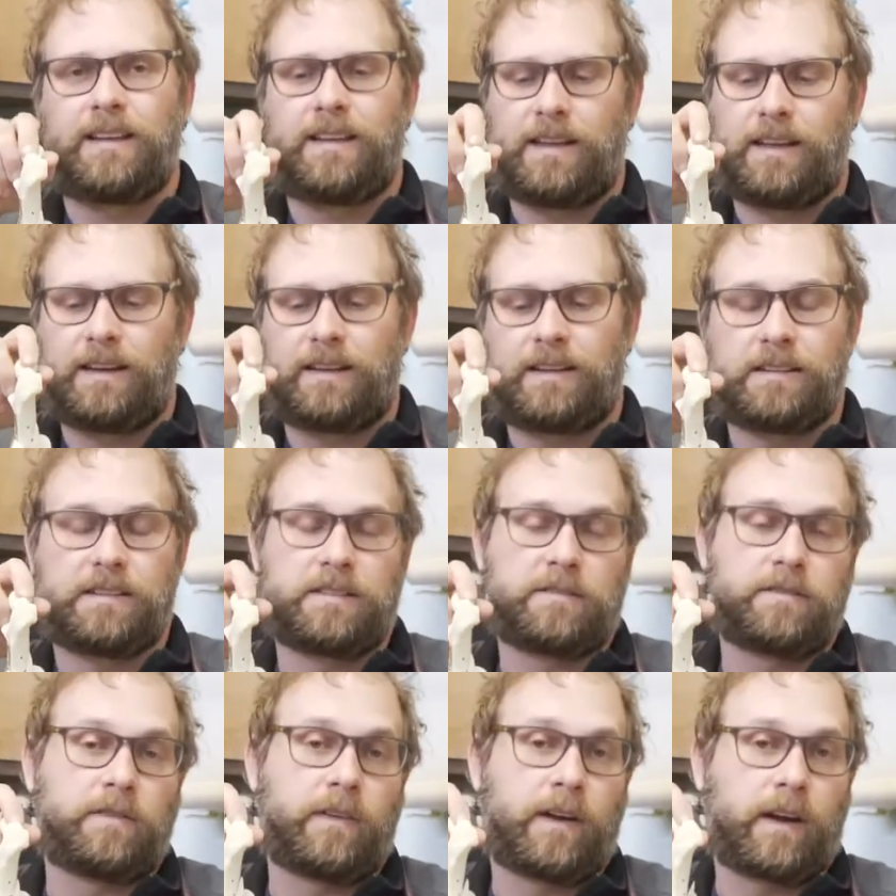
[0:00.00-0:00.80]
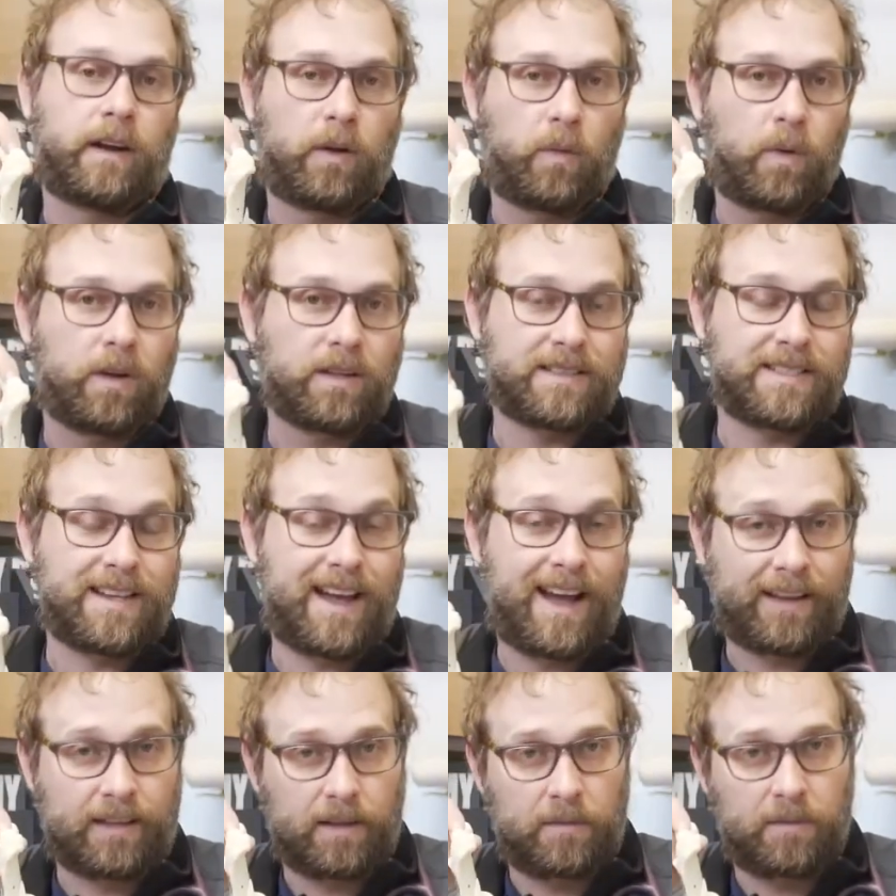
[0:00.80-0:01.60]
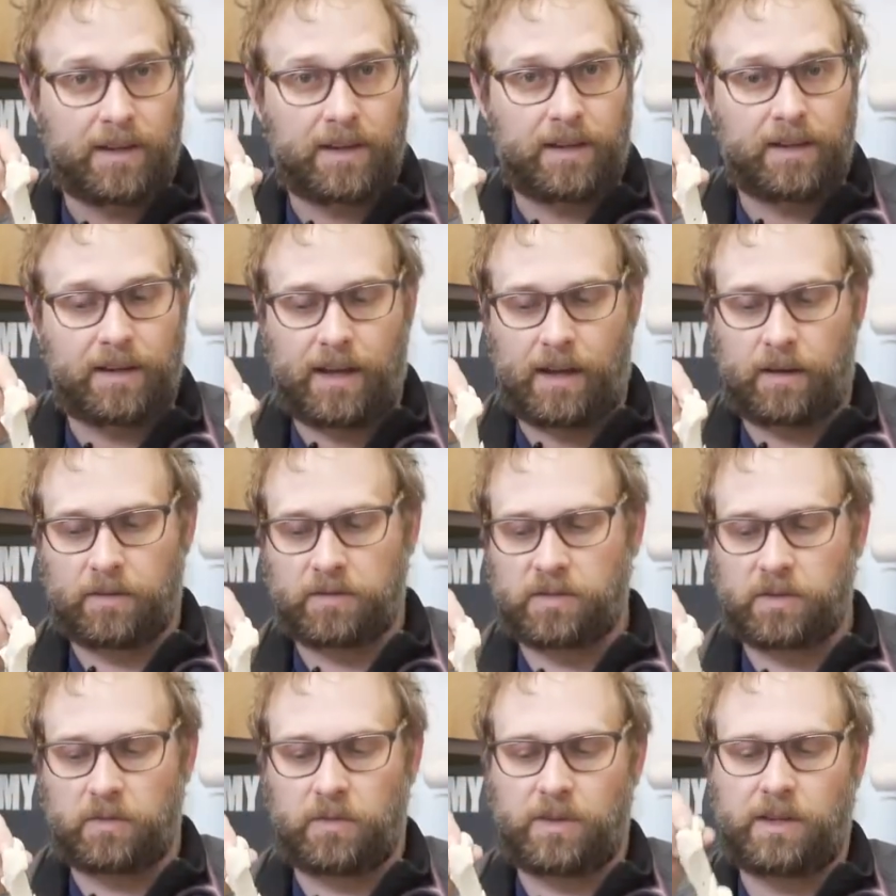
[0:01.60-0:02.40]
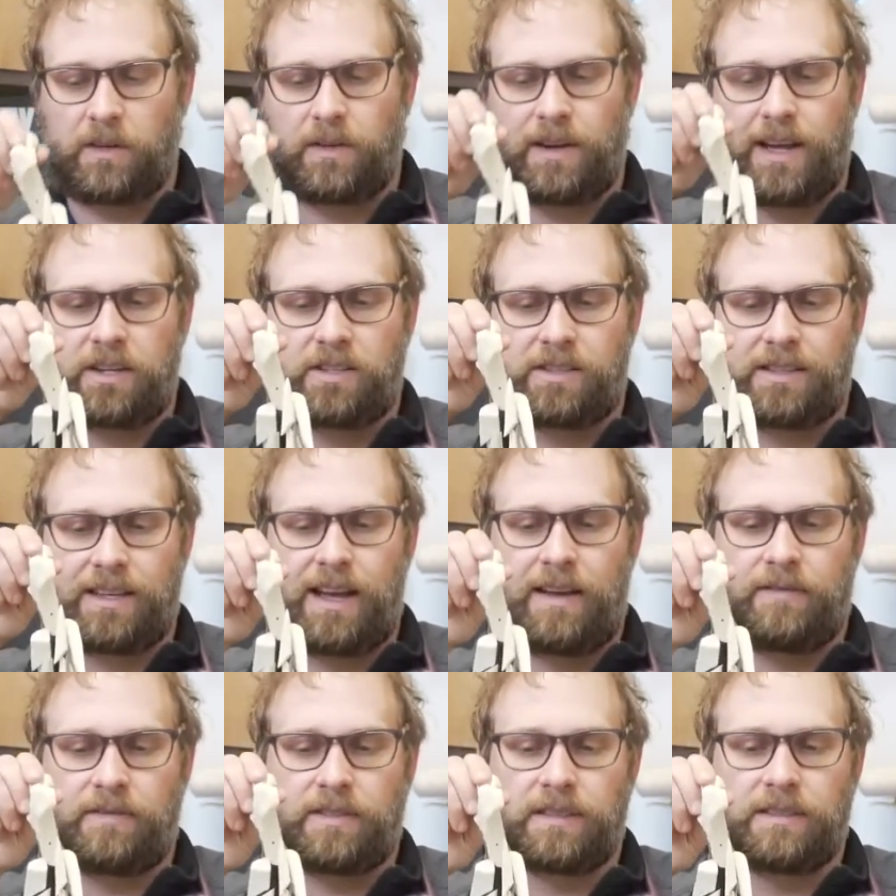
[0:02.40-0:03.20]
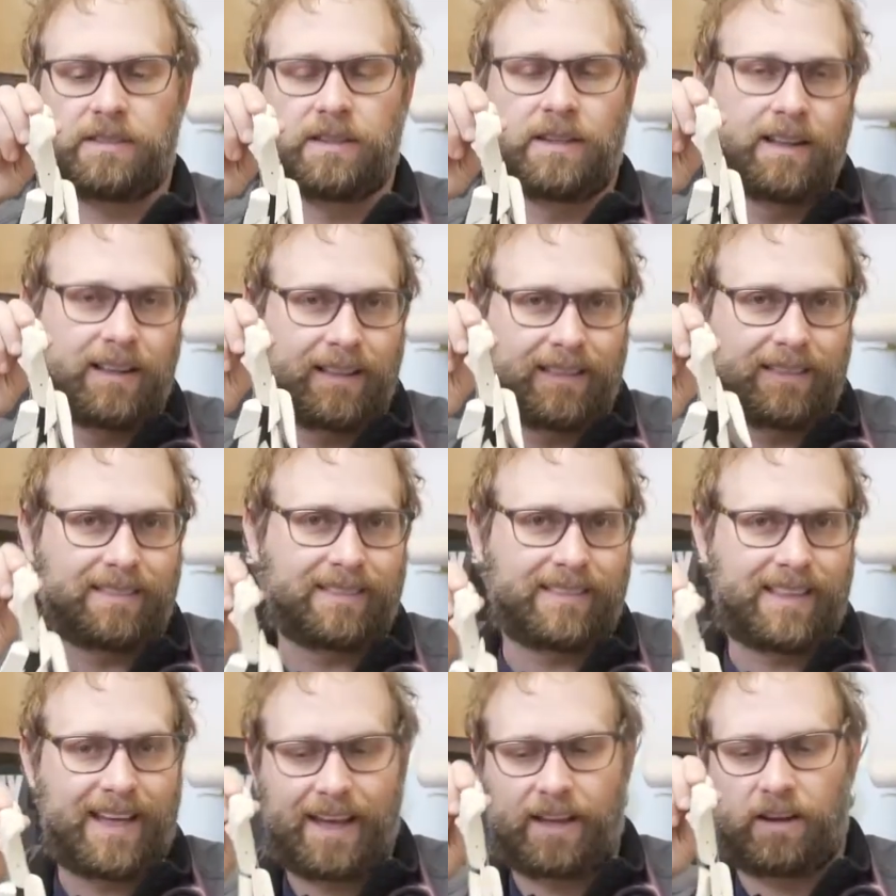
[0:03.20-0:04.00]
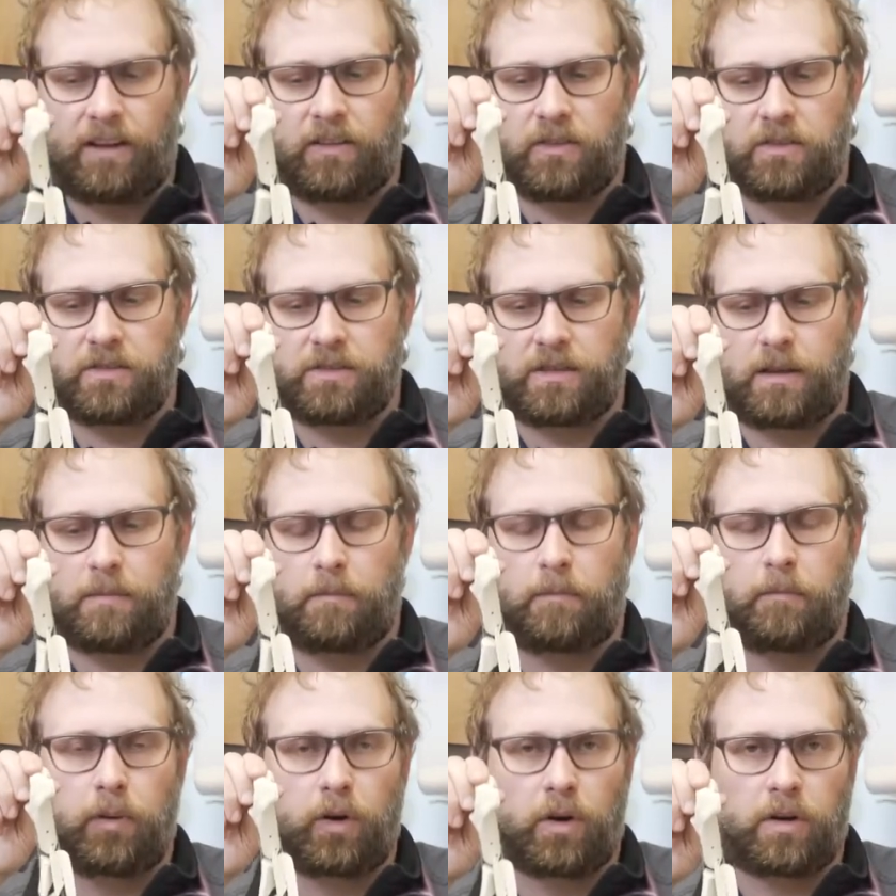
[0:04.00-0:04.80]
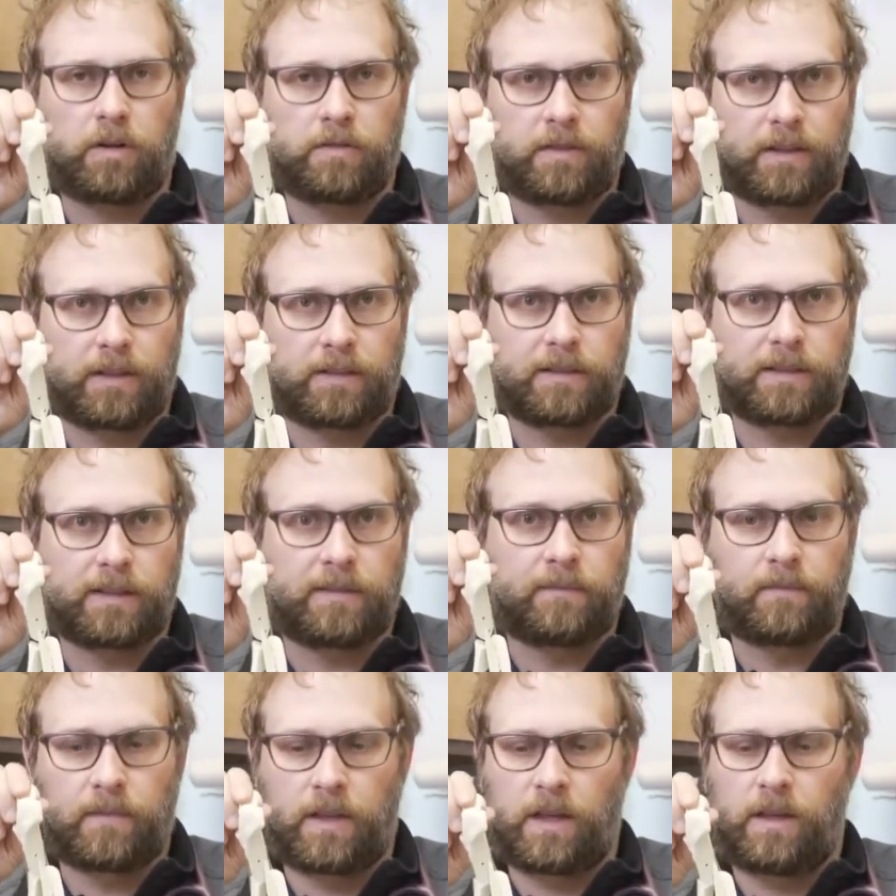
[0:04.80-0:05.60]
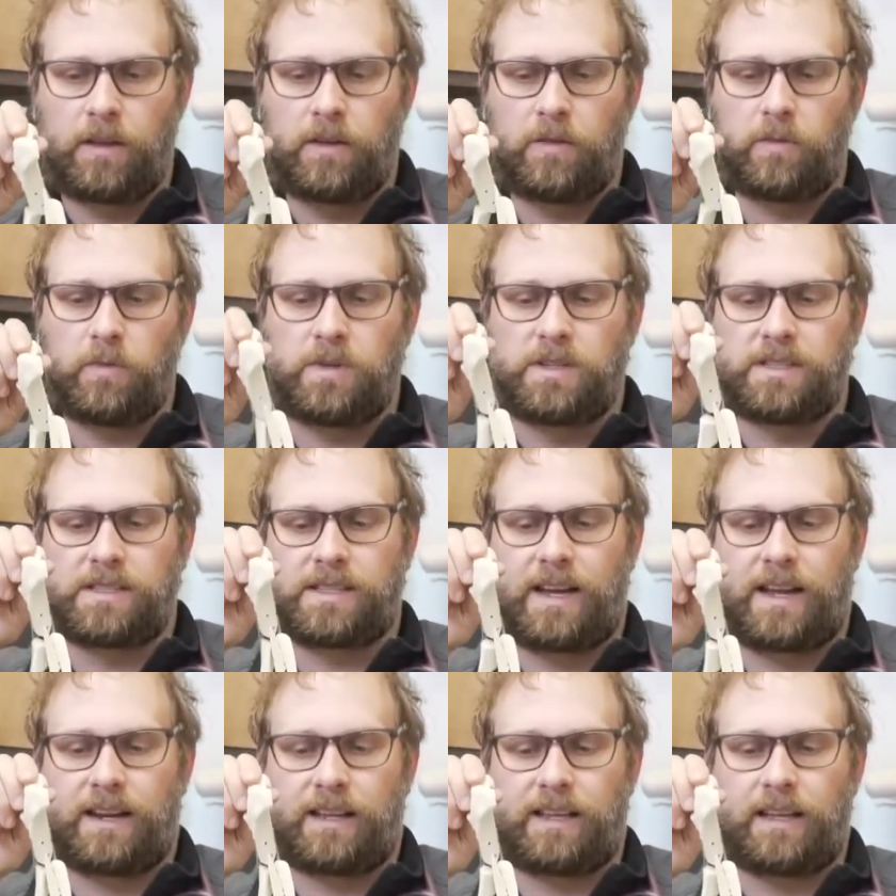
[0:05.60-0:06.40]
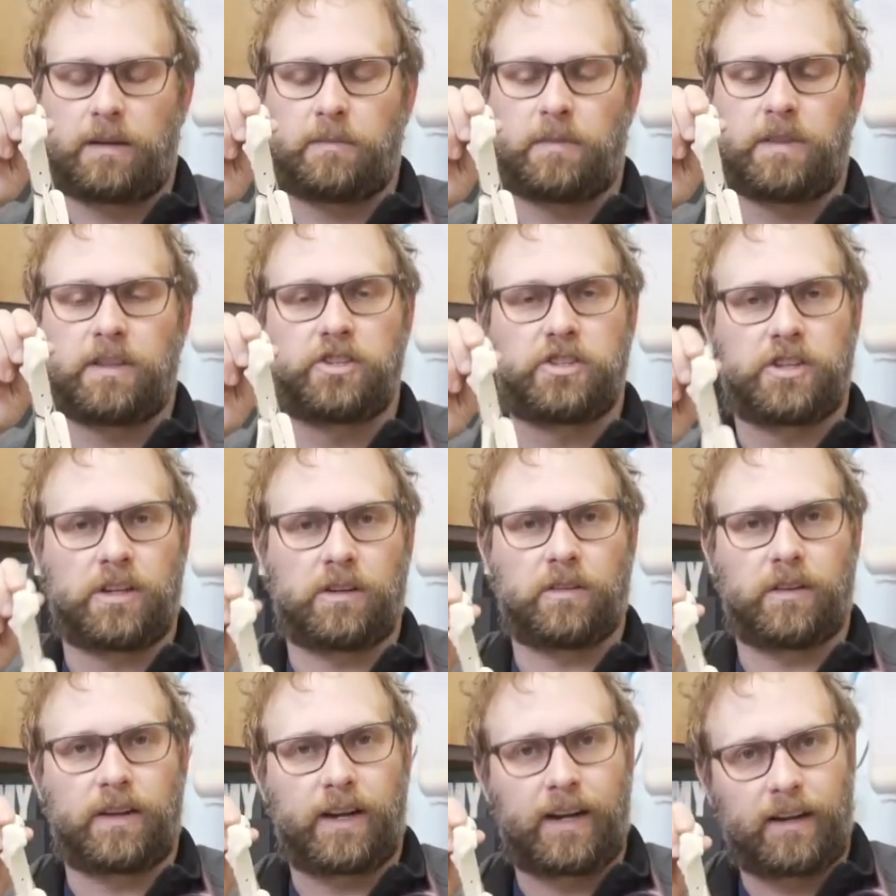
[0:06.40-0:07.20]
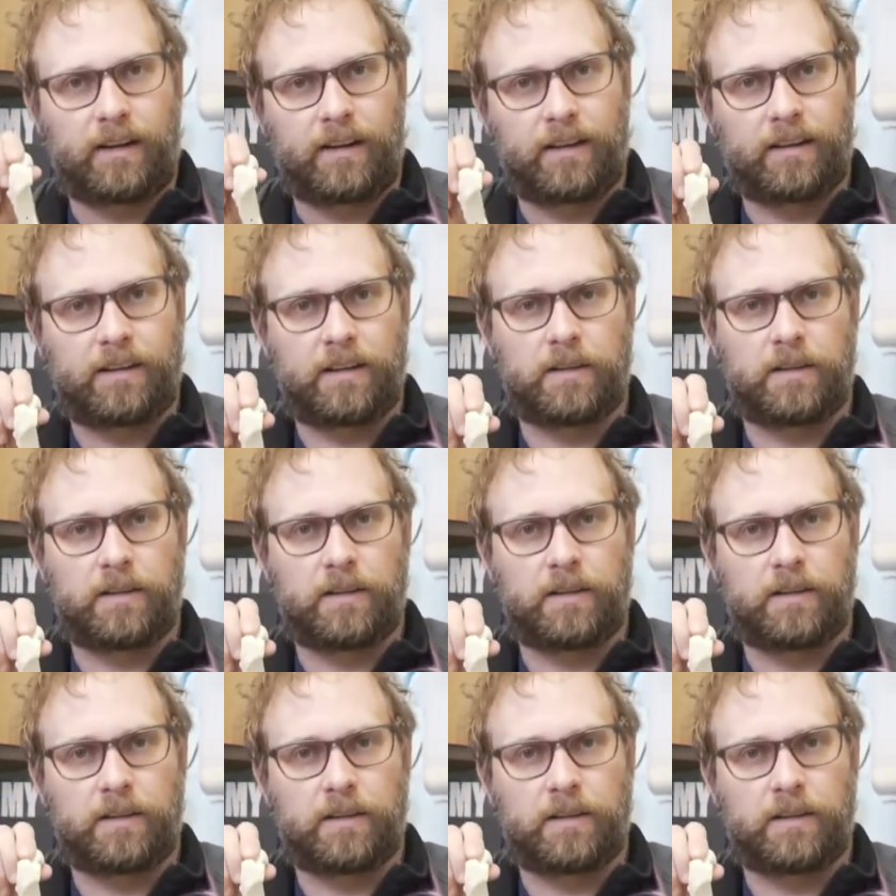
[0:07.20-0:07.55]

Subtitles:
And it is very well documented now, so we don't actually have to line all those up perfectly. We just got to get them in the general area.